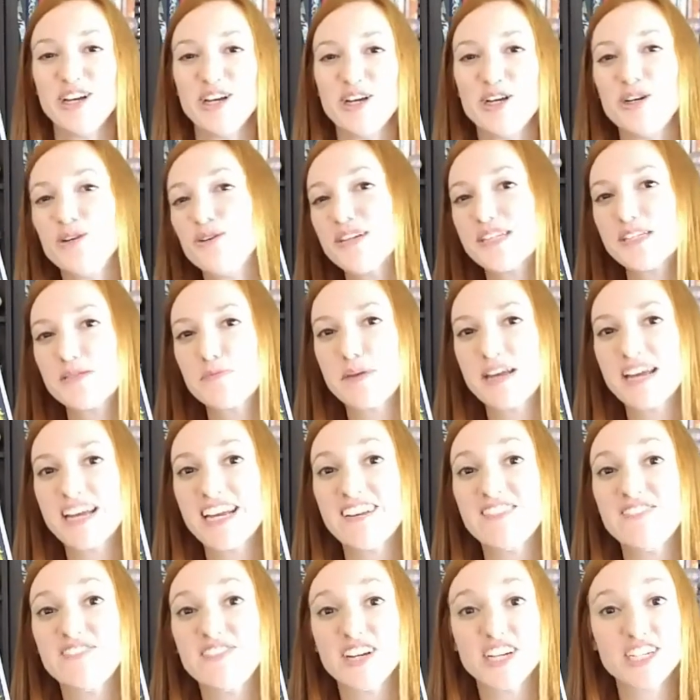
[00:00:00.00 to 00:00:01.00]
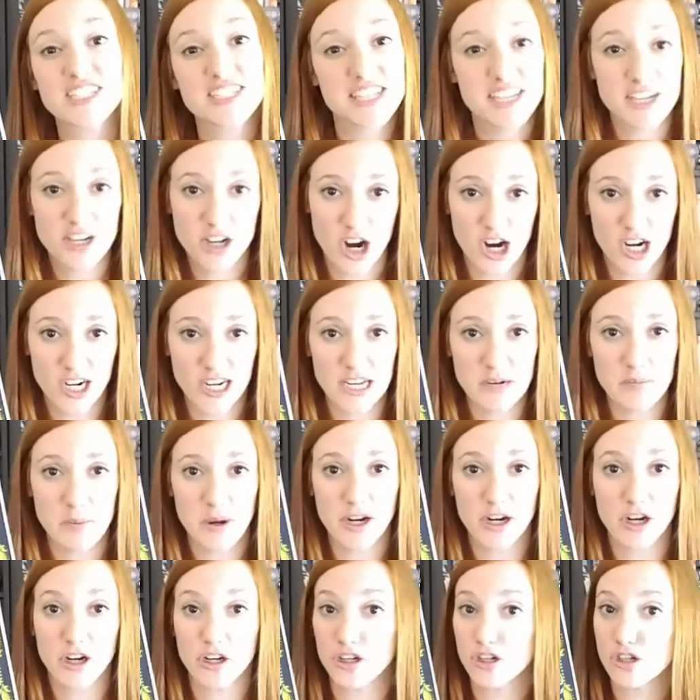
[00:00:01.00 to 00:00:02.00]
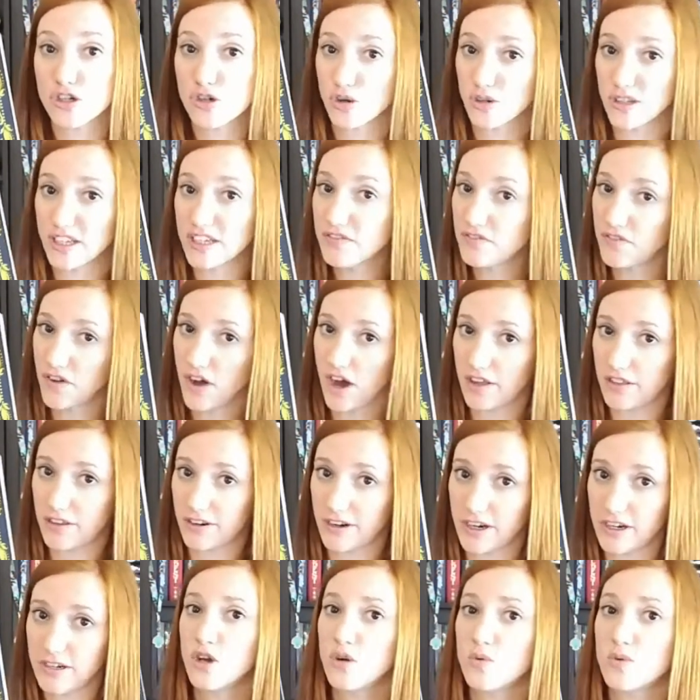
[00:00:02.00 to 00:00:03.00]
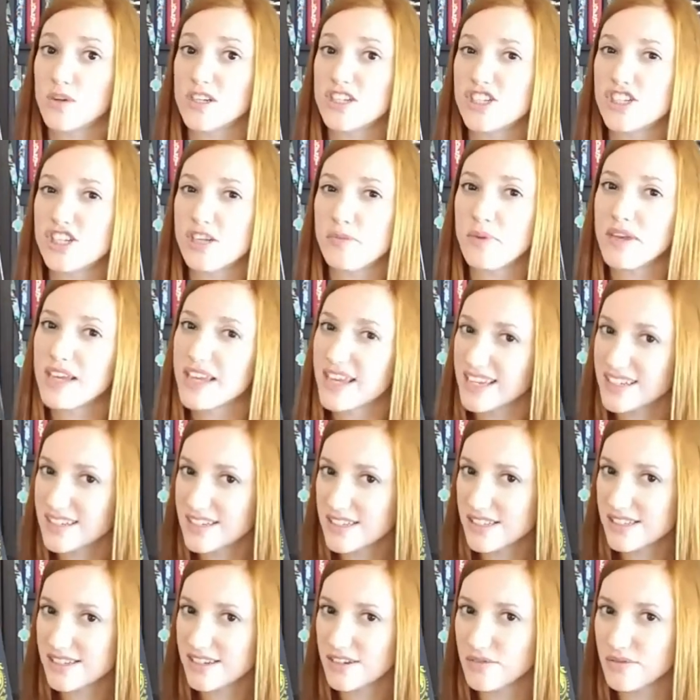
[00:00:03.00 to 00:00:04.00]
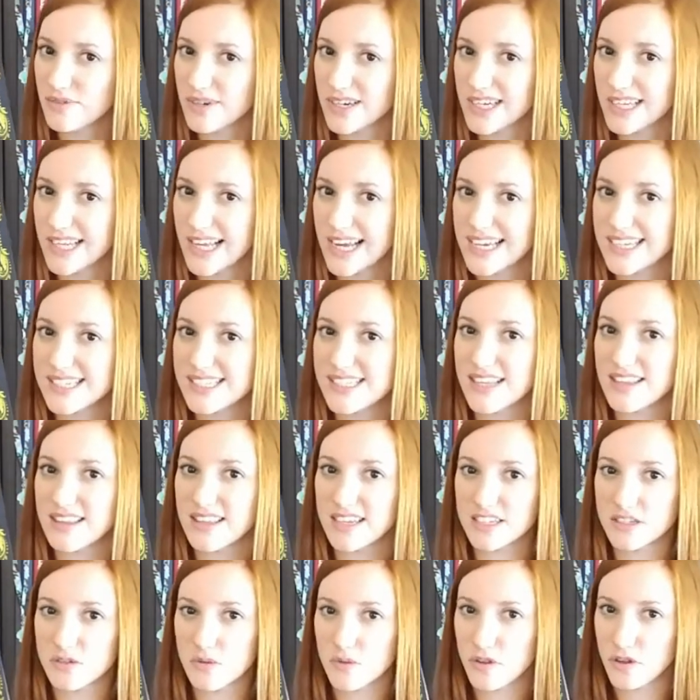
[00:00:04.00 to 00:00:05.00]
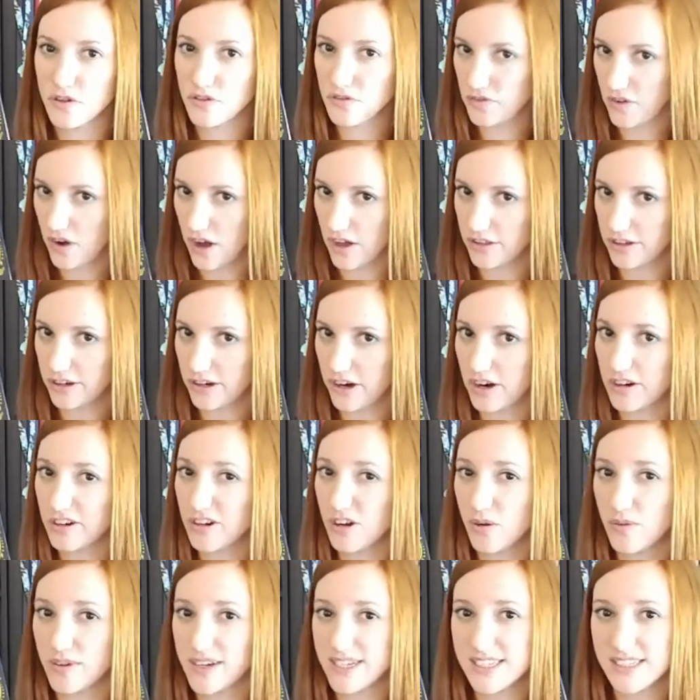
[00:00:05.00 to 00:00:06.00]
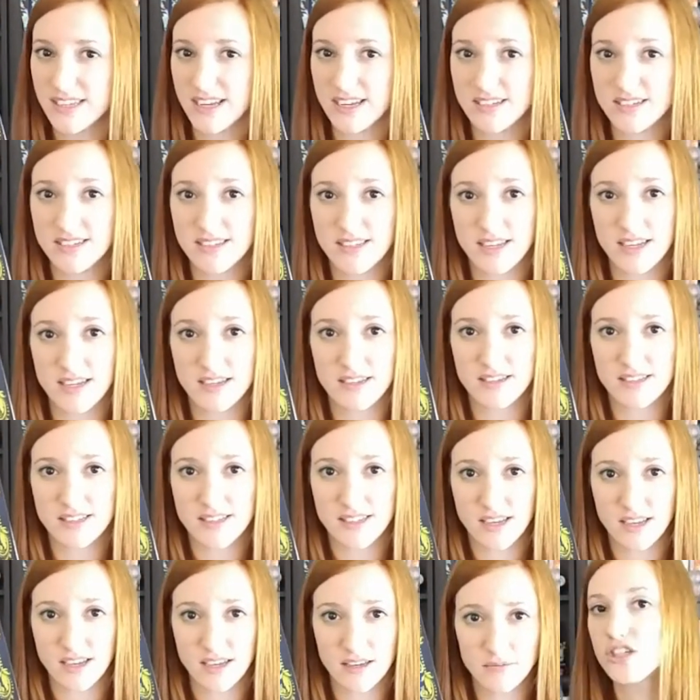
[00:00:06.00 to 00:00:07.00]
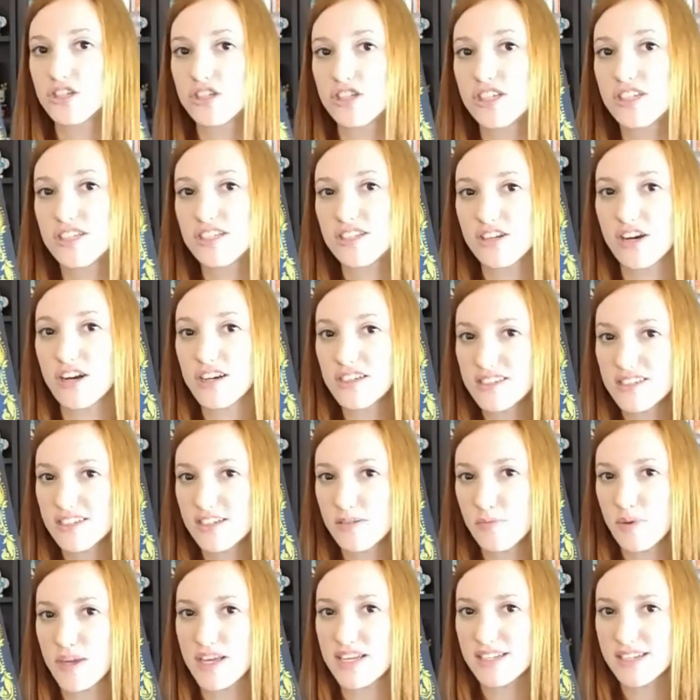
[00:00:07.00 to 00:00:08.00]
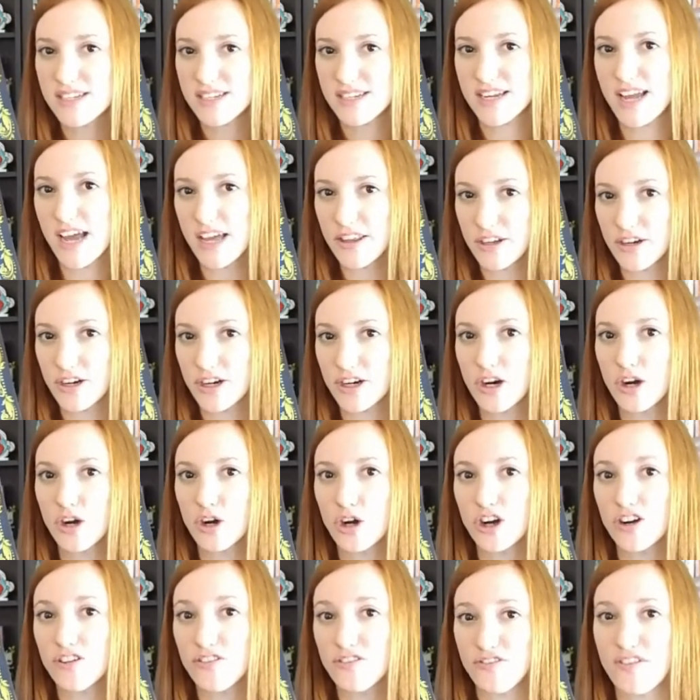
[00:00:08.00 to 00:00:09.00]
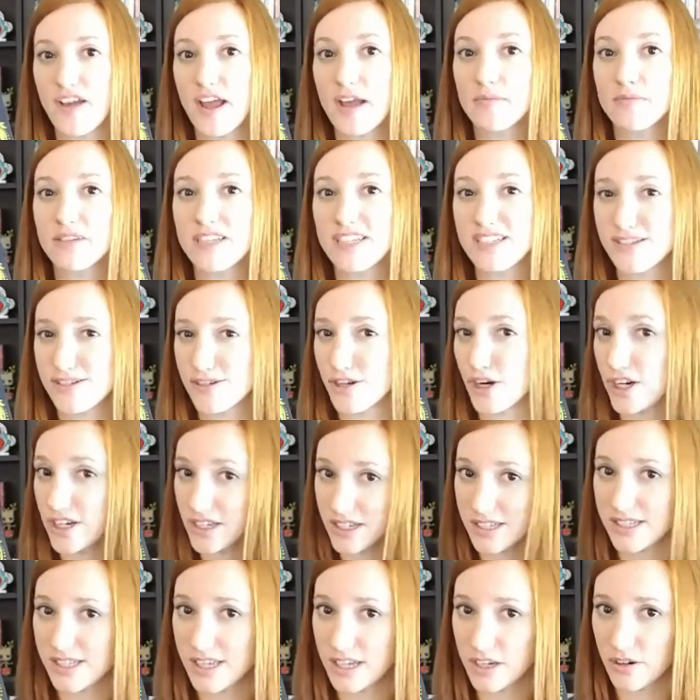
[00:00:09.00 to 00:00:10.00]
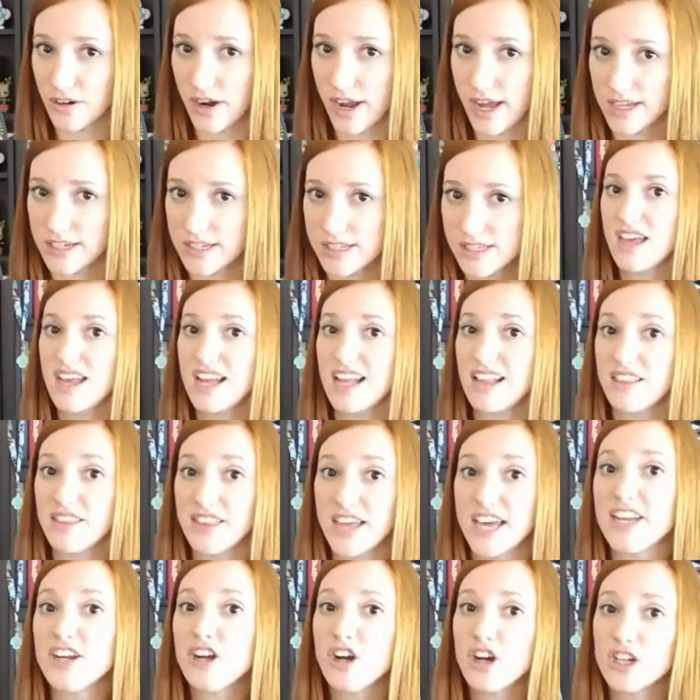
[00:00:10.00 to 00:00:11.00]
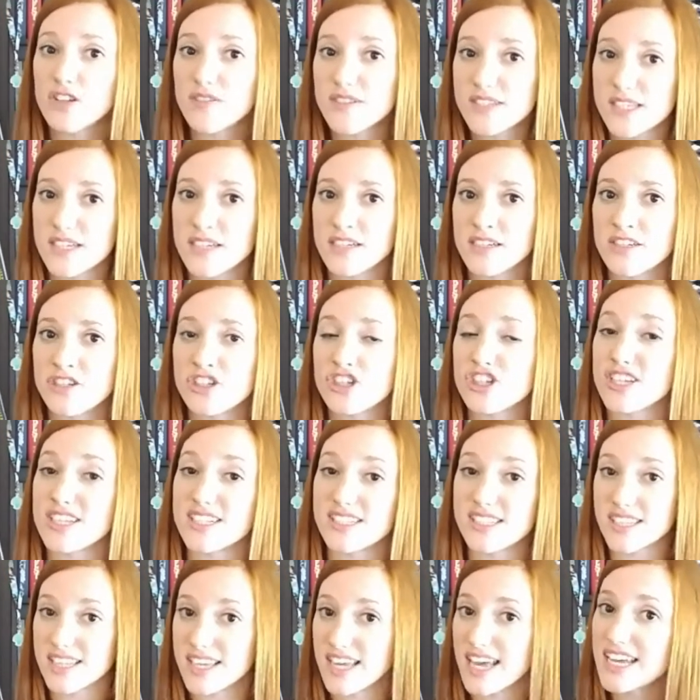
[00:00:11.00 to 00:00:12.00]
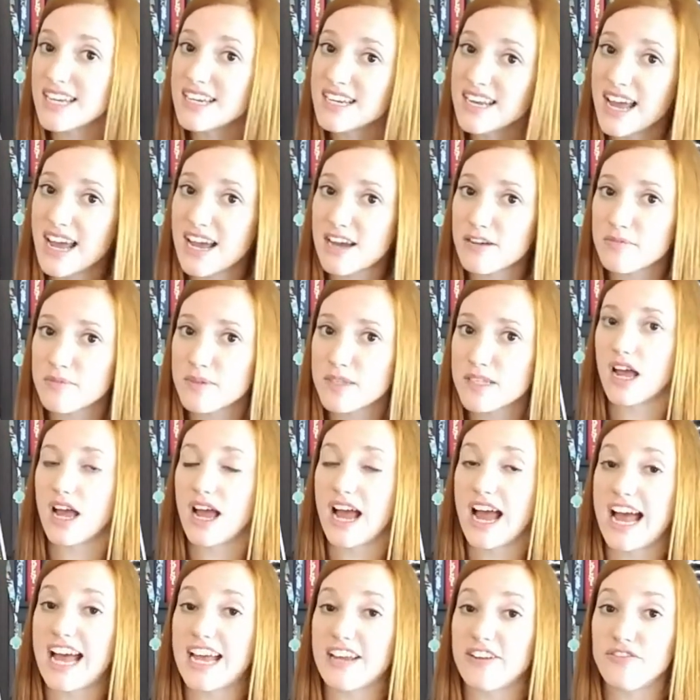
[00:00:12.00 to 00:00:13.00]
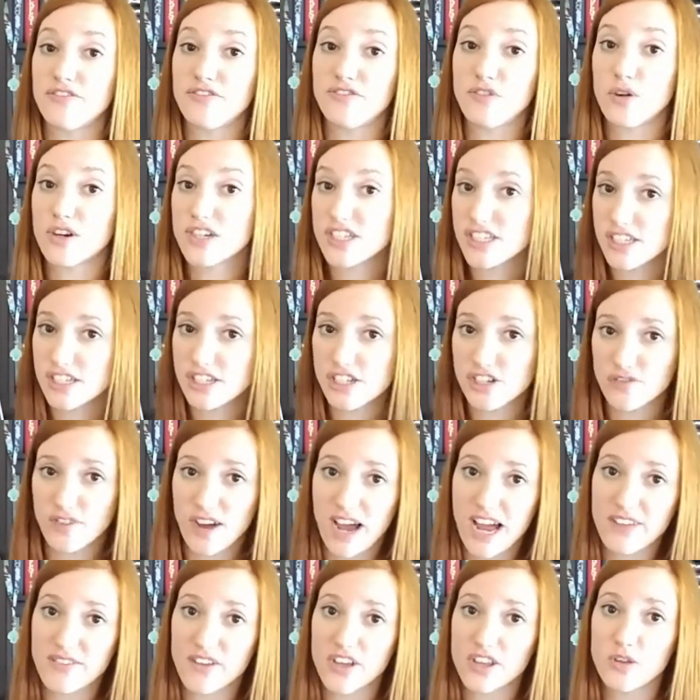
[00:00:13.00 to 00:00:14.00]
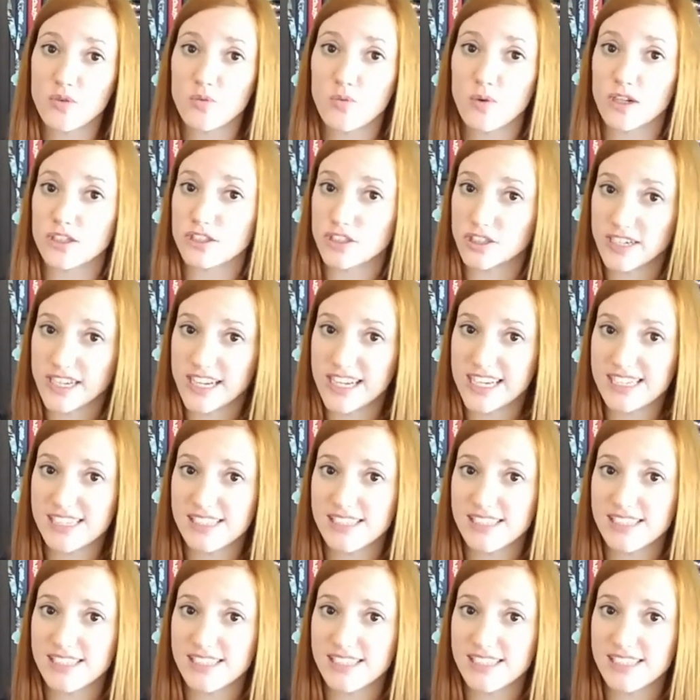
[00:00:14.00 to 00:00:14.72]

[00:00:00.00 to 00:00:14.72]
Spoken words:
who is being fiercely guarded by her controlling father. When she begins to realize that things with her father aren't always as they seem, she starts to piece together her family's dark secrets. Then all of a sudden she's kidnapped and forced to survive in the wilderness